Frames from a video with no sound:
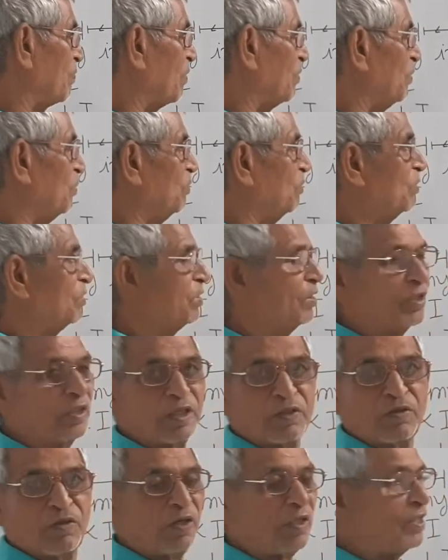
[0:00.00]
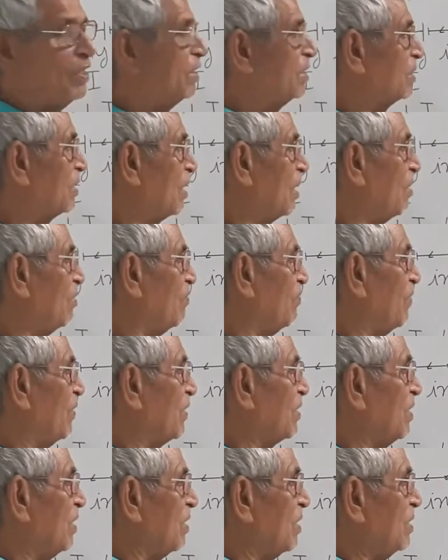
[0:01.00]
produced in the coil itself
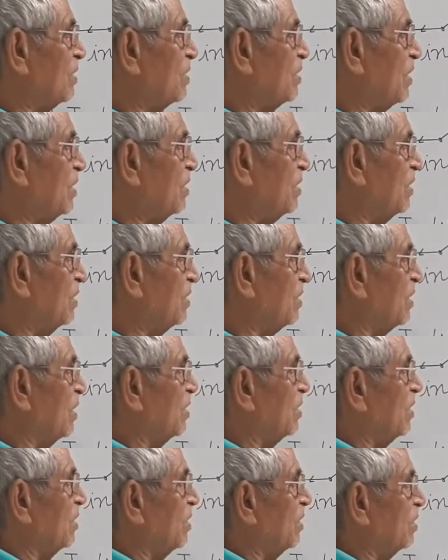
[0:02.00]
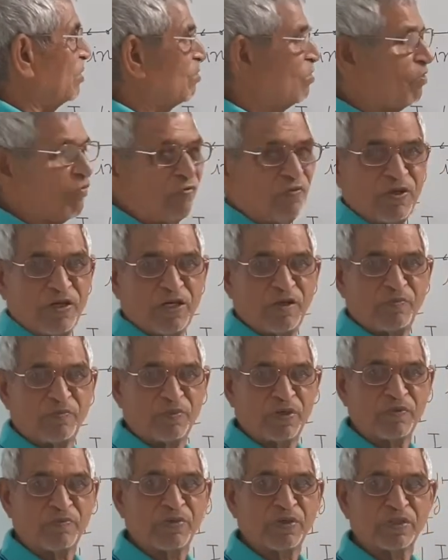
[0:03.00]
when current changes at the rate of 1
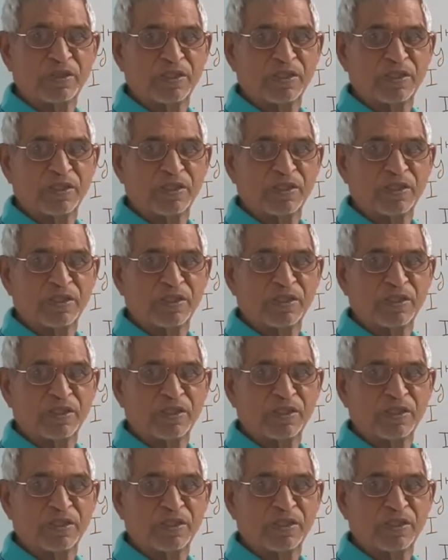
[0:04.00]
ampere per